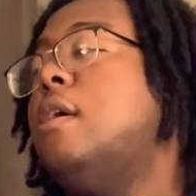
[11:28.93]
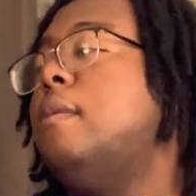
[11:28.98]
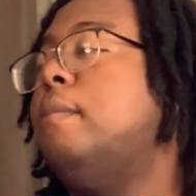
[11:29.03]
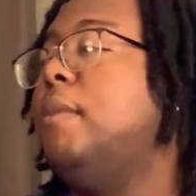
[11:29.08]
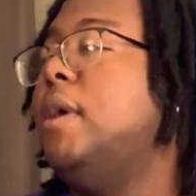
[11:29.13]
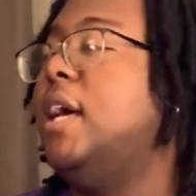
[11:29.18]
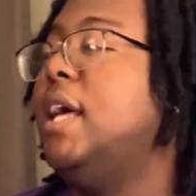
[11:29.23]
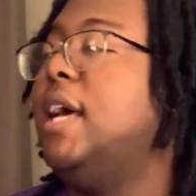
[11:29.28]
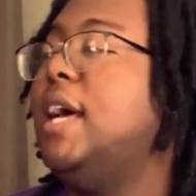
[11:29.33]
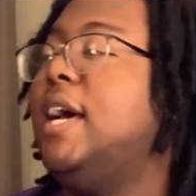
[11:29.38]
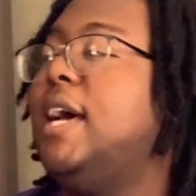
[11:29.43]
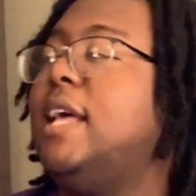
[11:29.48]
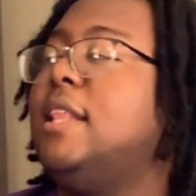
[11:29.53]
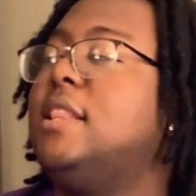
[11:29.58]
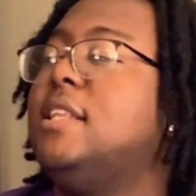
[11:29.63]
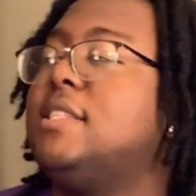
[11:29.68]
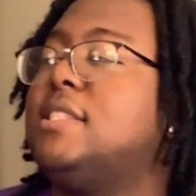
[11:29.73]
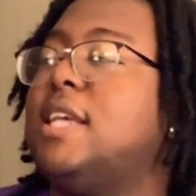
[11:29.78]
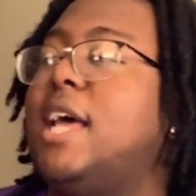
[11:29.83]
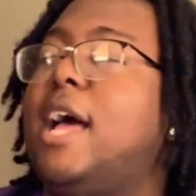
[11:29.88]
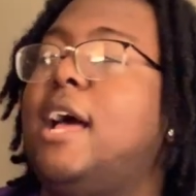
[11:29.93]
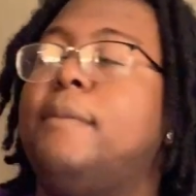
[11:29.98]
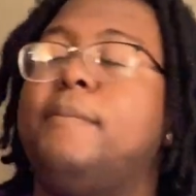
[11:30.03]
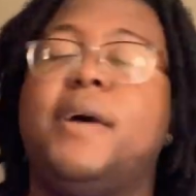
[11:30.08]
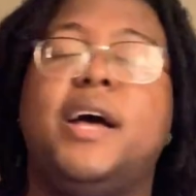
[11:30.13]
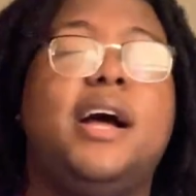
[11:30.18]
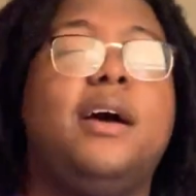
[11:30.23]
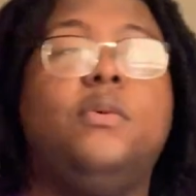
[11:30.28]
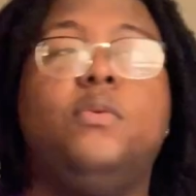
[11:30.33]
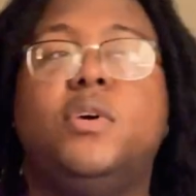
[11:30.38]
But at the
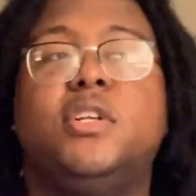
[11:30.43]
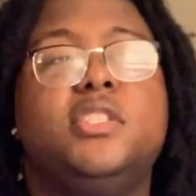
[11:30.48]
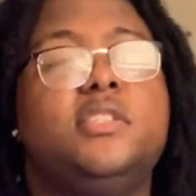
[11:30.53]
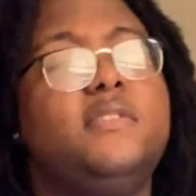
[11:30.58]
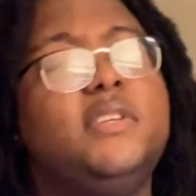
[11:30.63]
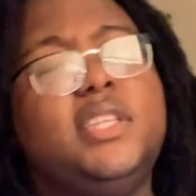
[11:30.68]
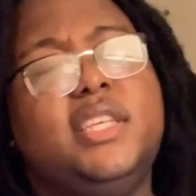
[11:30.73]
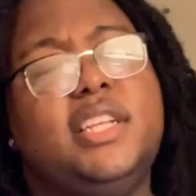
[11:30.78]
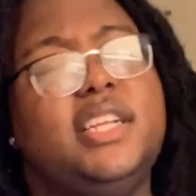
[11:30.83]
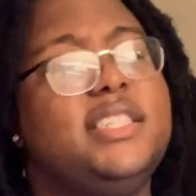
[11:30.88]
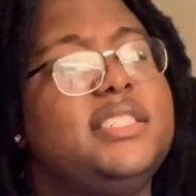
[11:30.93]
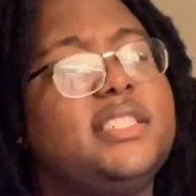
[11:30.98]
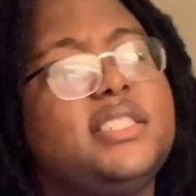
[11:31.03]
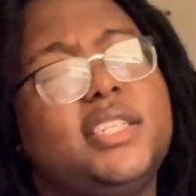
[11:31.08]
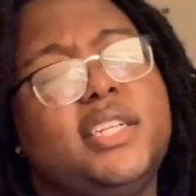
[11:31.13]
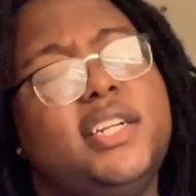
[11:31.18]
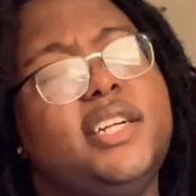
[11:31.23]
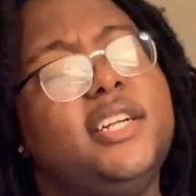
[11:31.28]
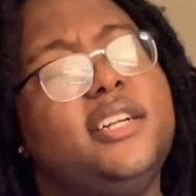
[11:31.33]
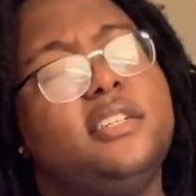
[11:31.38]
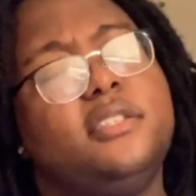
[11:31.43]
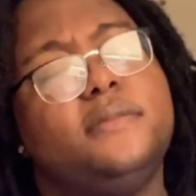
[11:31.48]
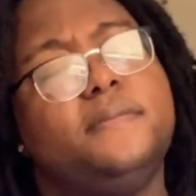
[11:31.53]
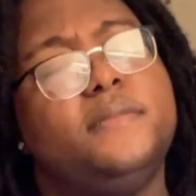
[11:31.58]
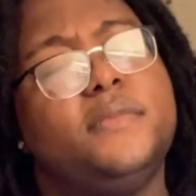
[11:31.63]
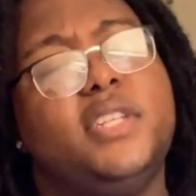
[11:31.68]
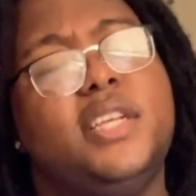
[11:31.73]
top, I wasn't really that scared.